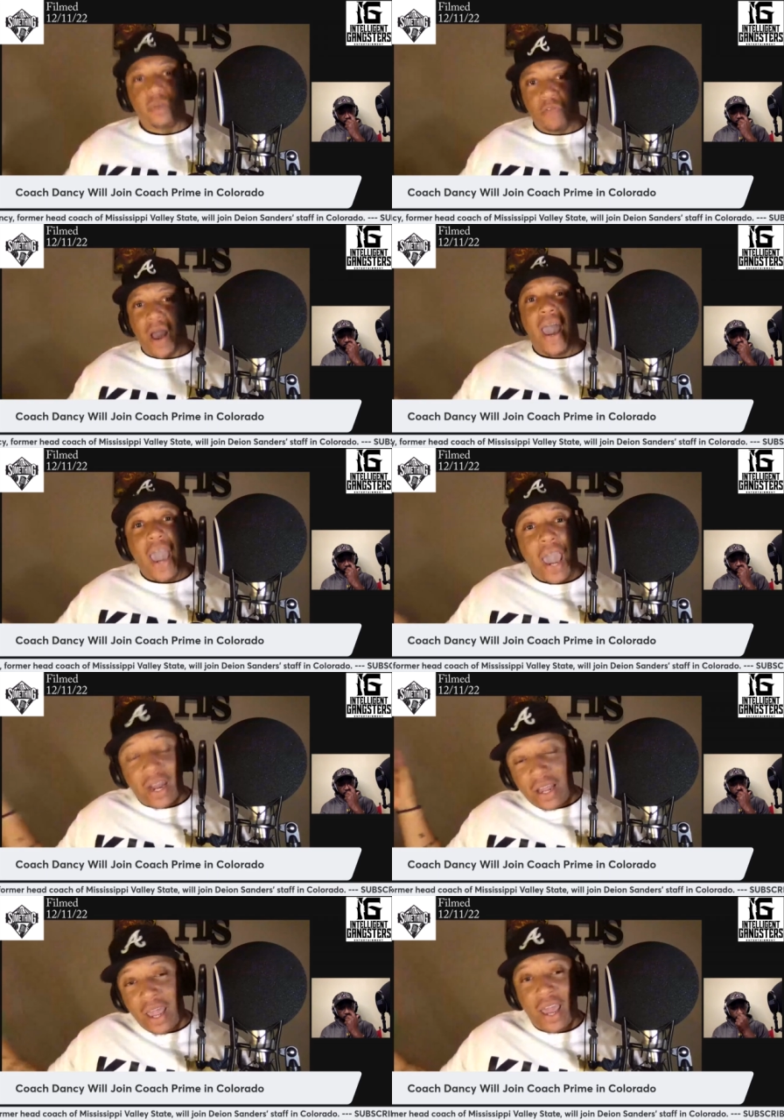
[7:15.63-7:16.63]
If I
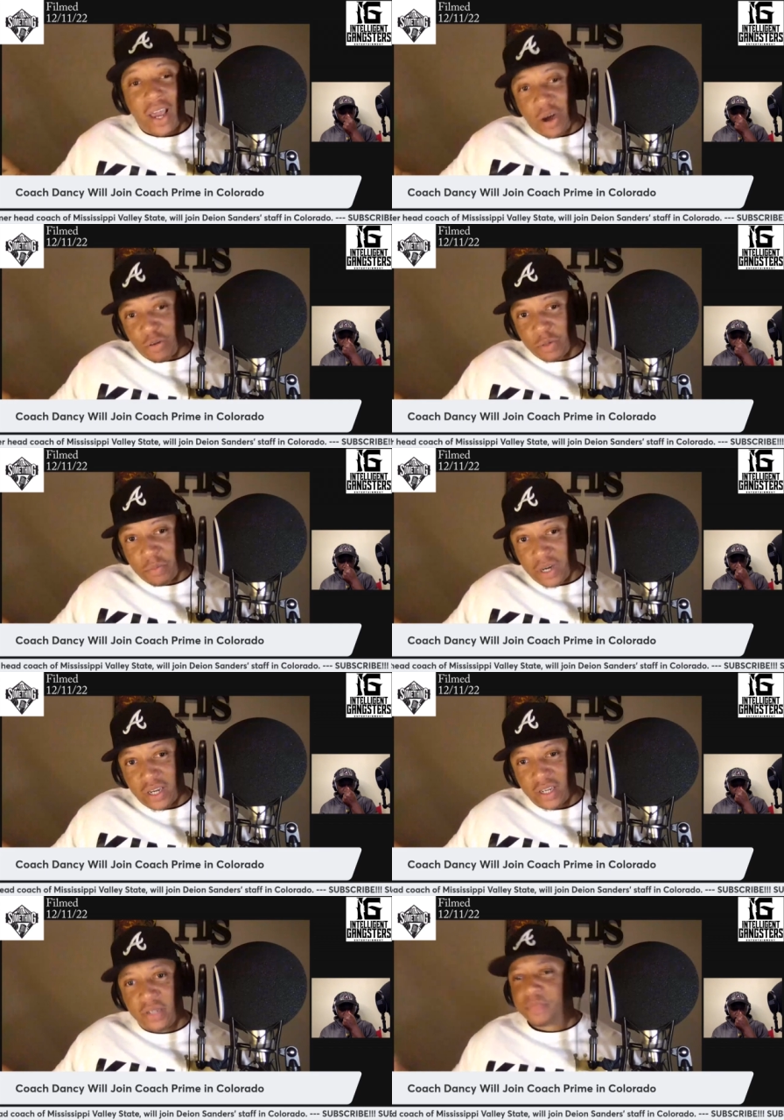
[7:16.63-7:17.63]
had head coaching
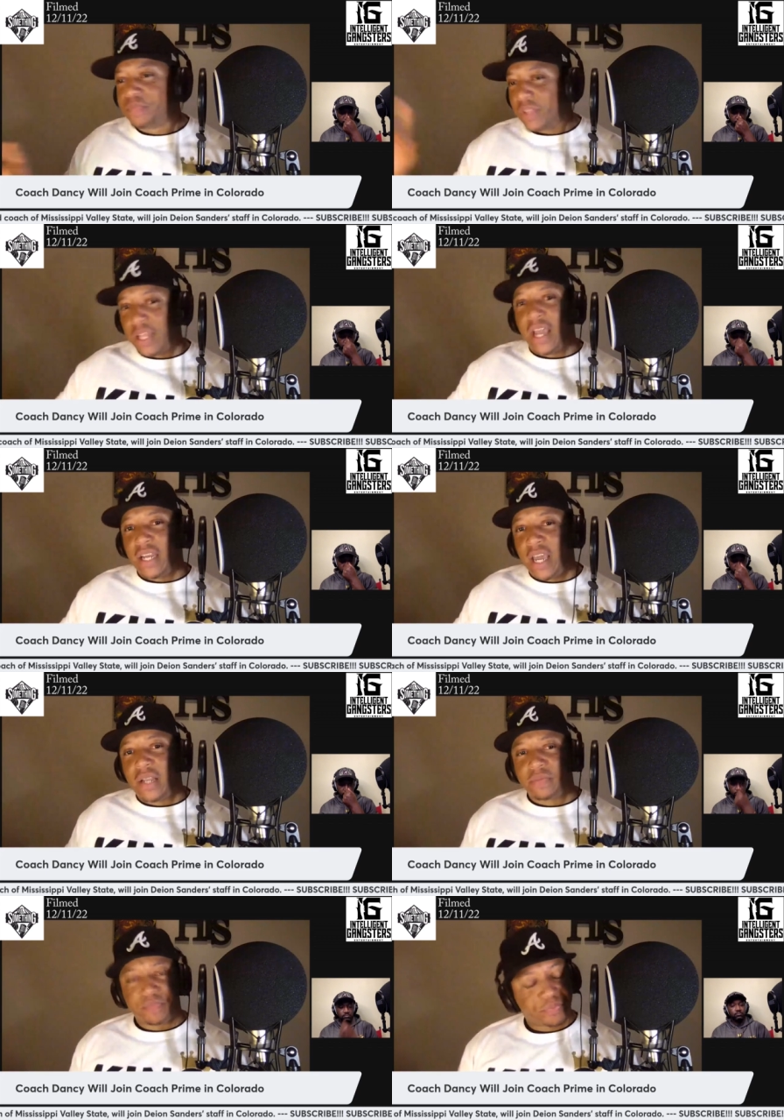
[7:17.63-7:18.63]
money like that,
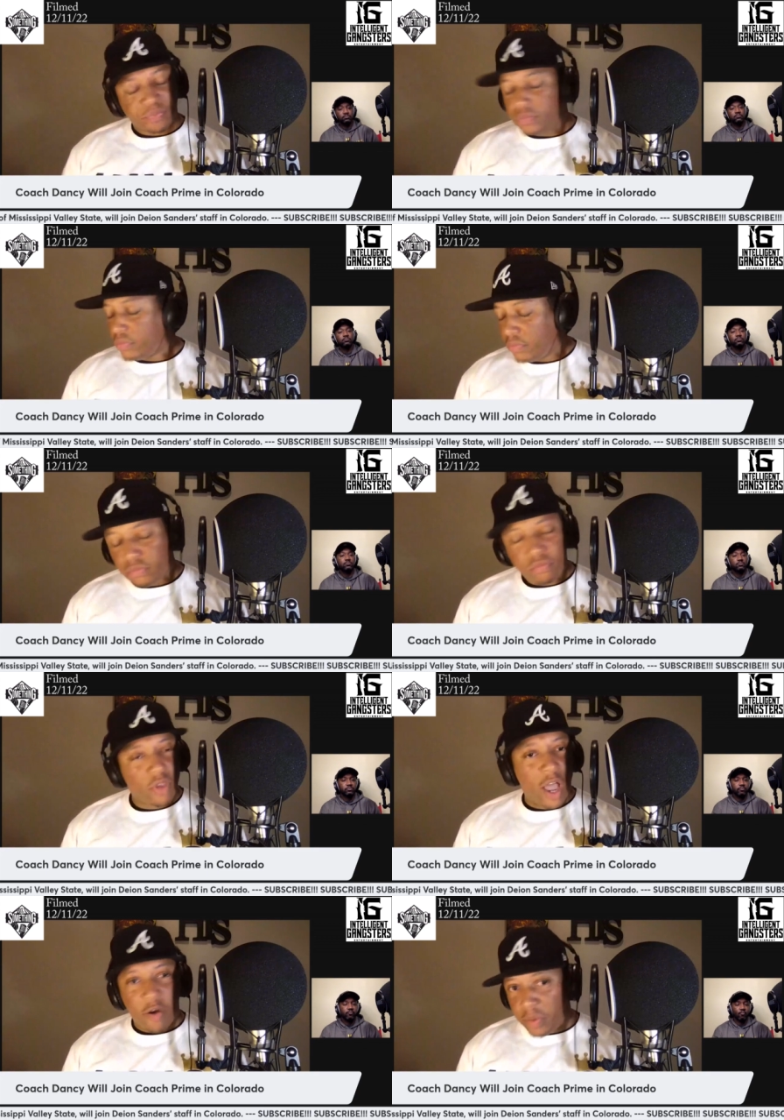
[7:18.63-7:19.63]

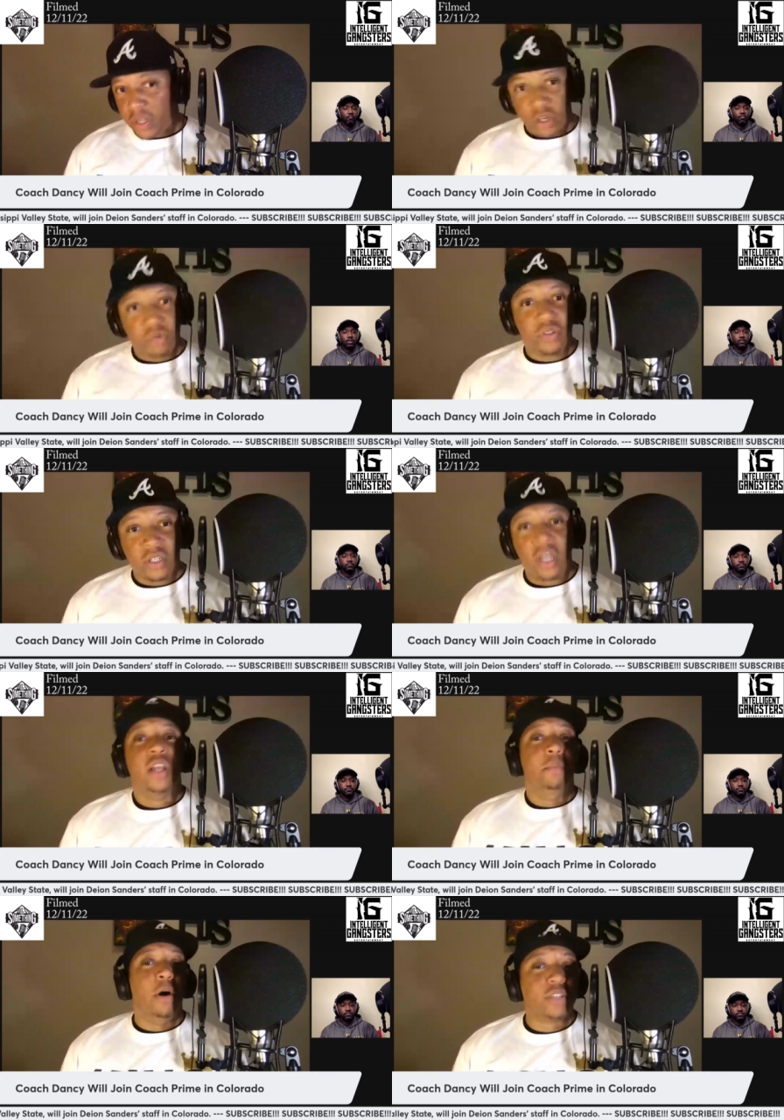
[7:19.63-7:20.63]
I would have been Gucci.
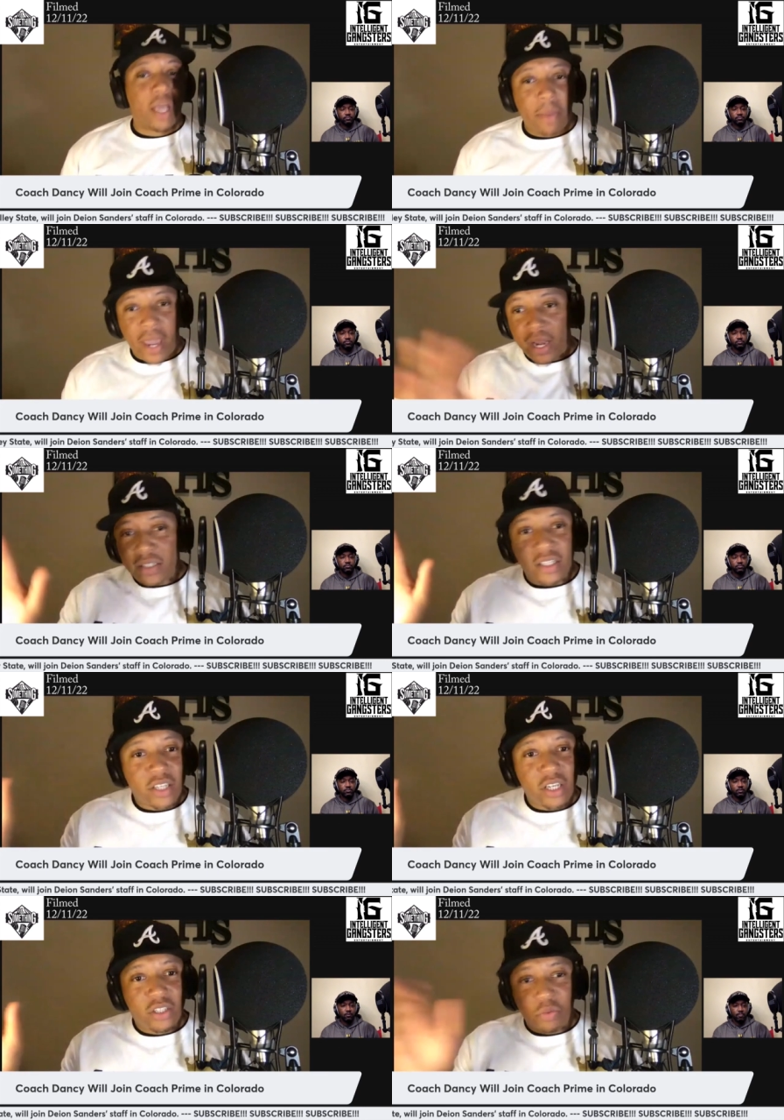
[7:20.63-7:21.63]
The most I made as a
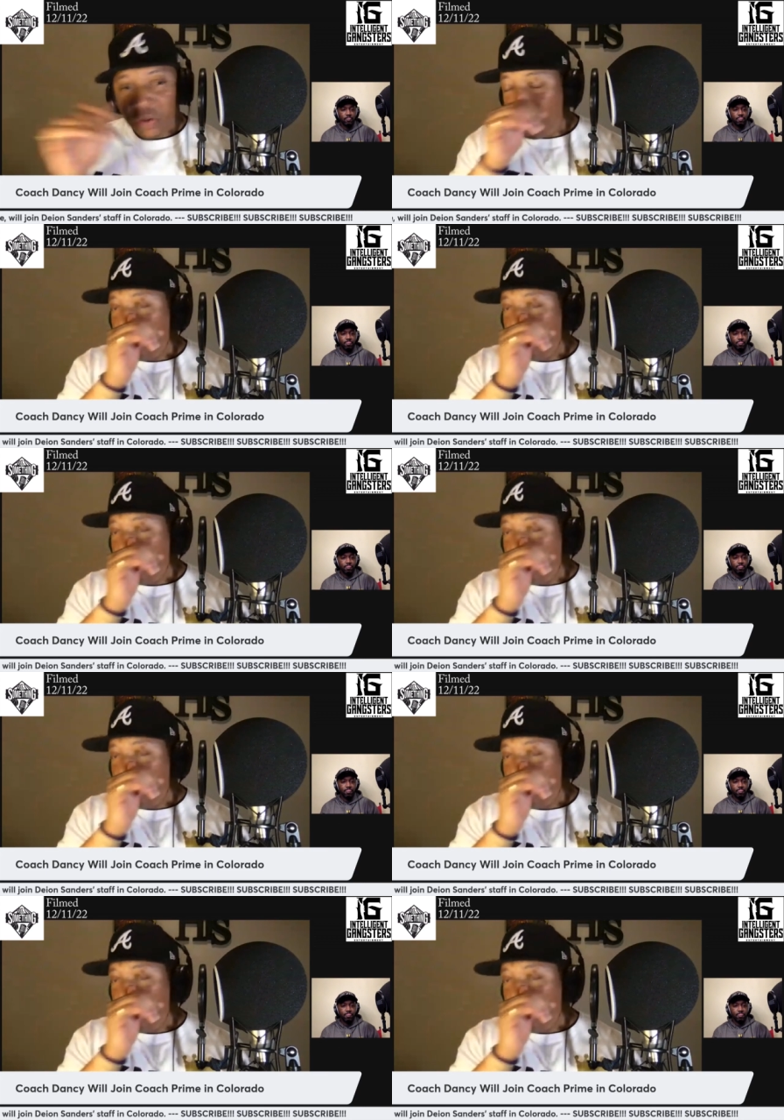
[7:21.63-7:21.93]
teacher was,